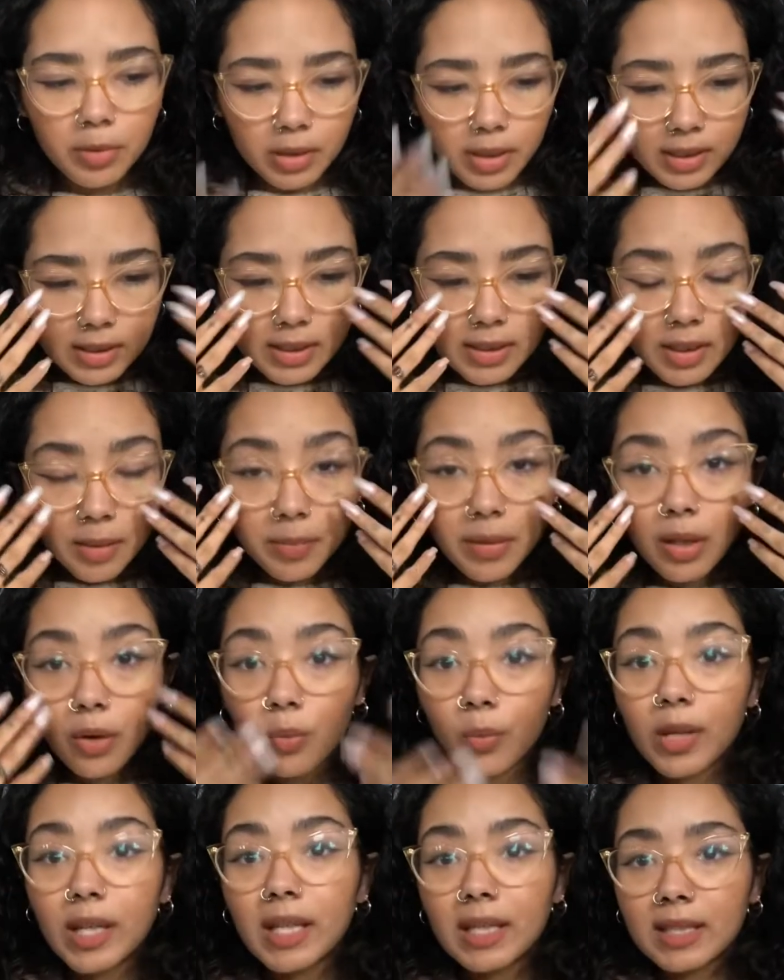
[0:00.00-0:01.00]
because it's something
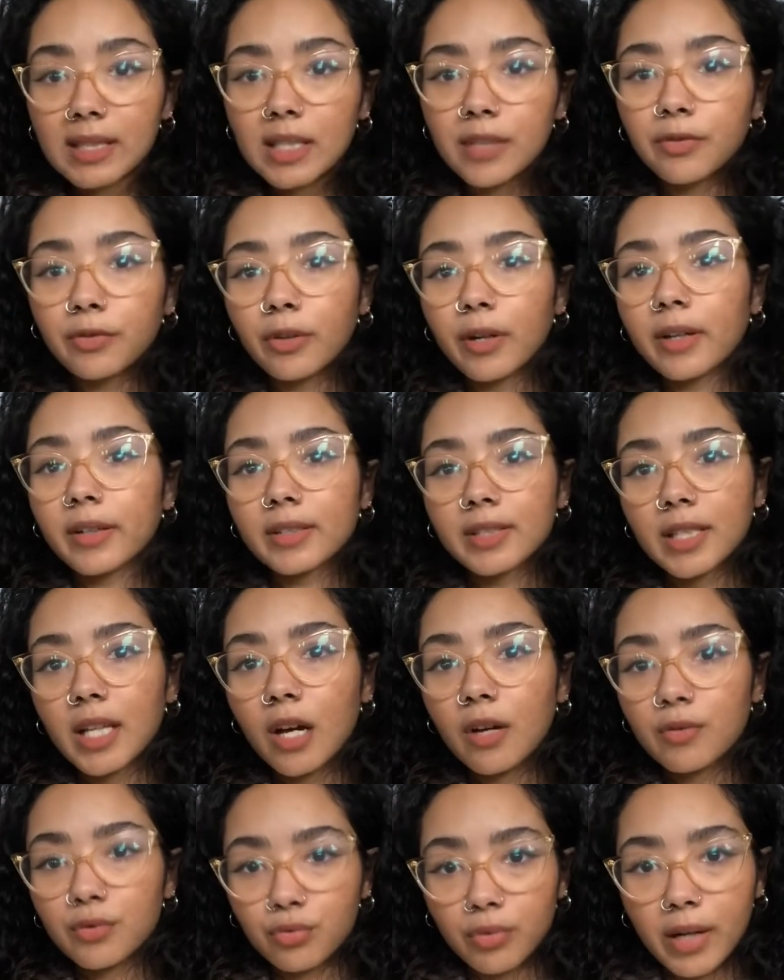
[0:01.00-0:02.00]
we can see for
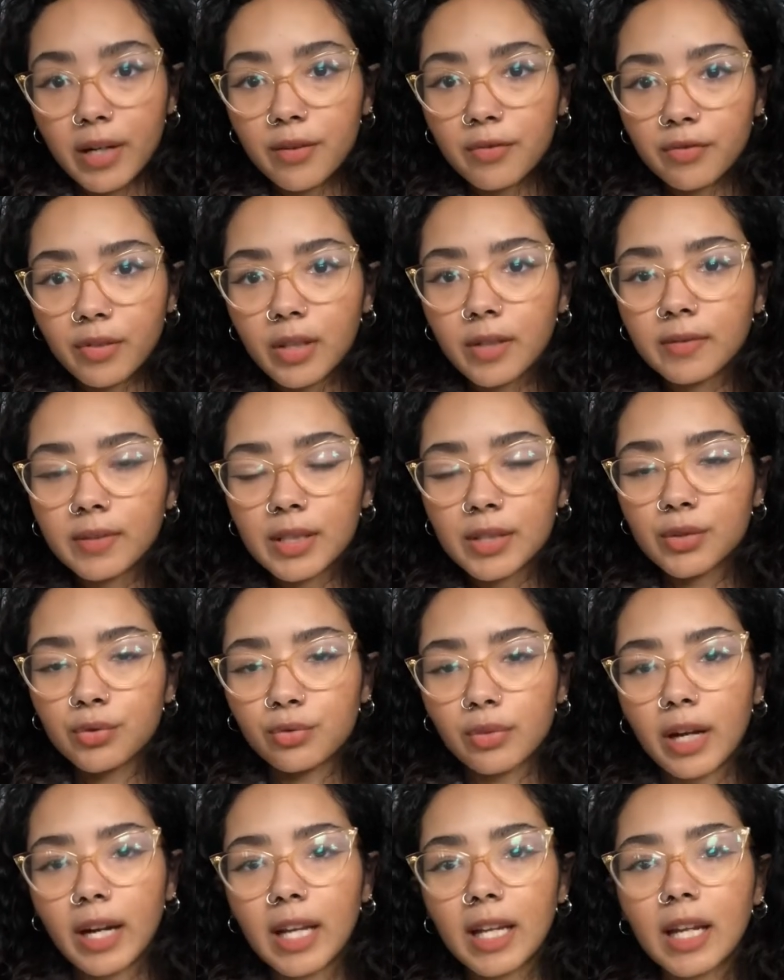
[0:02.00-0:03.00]
ourselves right in front of us,
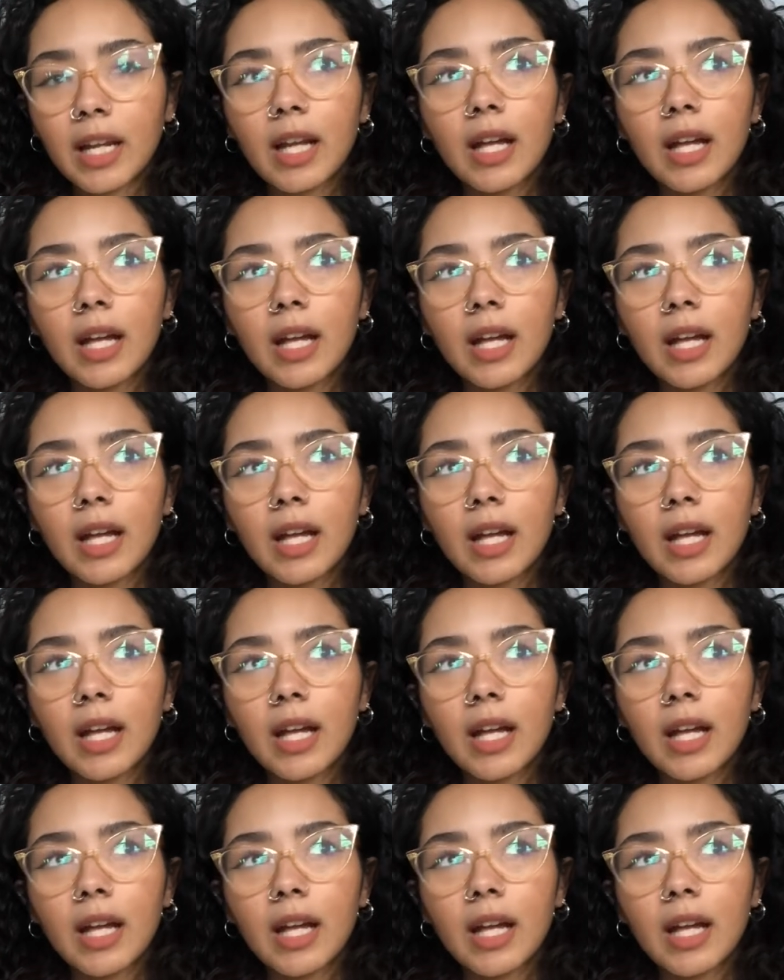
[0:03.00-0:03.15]
right?